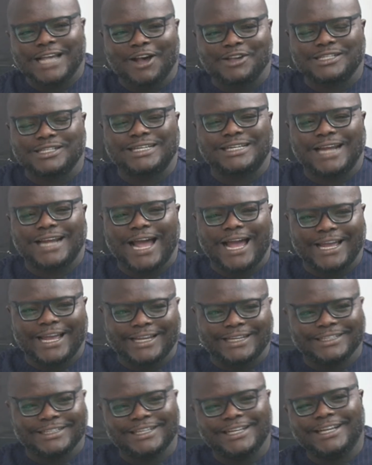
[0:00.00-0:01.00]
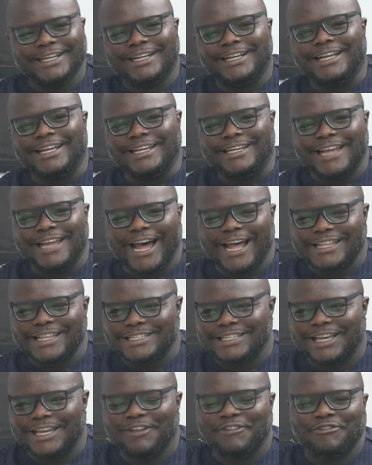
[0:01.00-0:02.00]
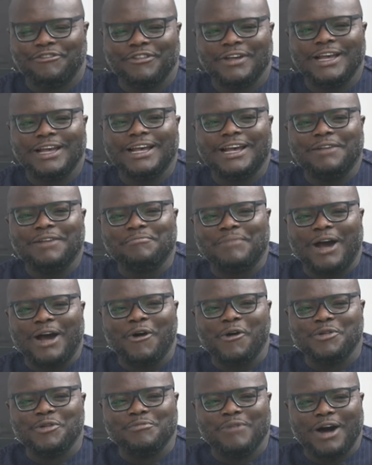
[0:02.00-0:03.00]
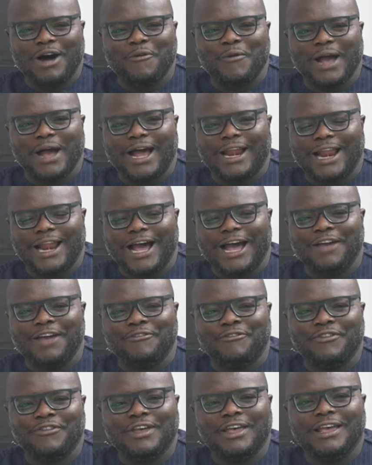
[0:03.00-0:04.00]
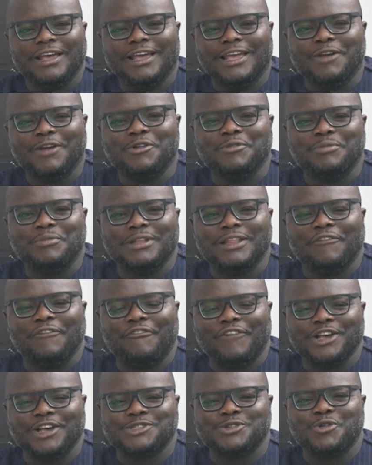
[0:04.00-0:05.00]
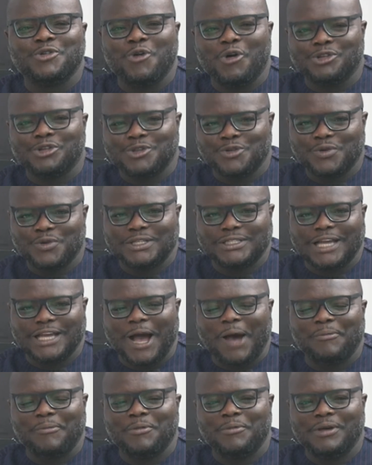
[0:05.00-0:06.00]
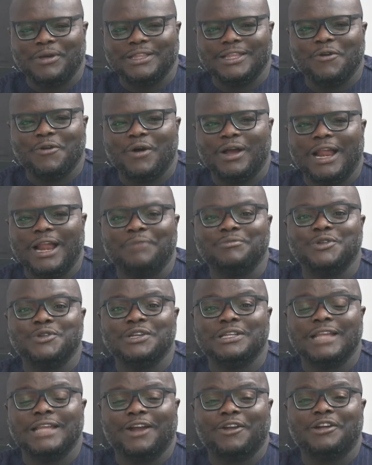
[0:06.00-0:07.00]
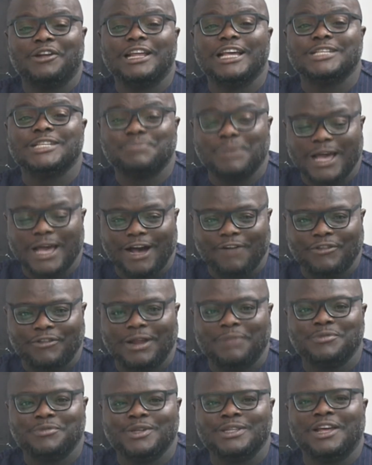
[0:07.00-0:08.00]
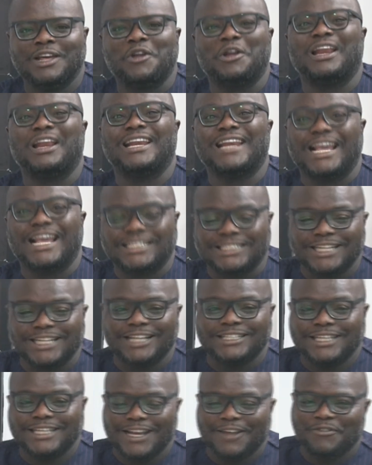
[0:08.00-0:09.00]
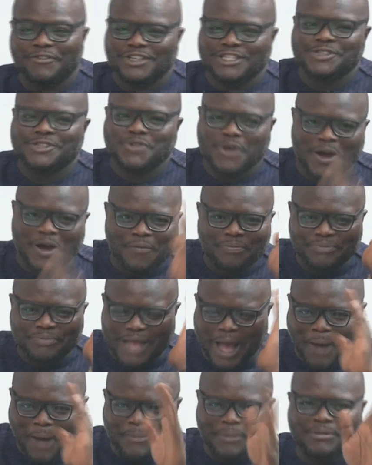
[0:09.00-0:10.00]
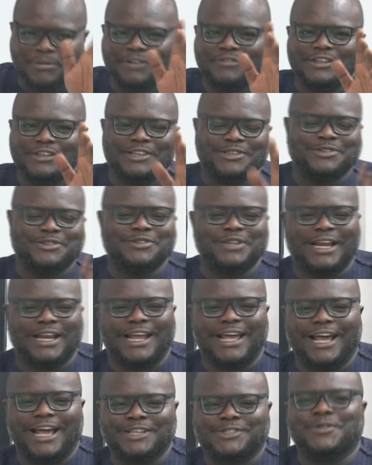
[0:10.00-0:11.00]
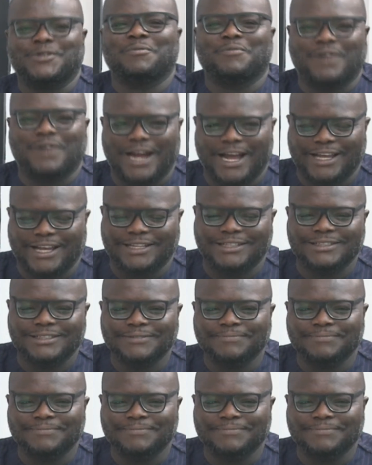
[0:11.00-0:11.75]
house crying that if my old man were alive, he would be the first to call to wish her happy birthday. Well, I'm doing that on his behalf, and I'm doing that on the national television. So, happy birthday to you, Nanaya. Stop crying.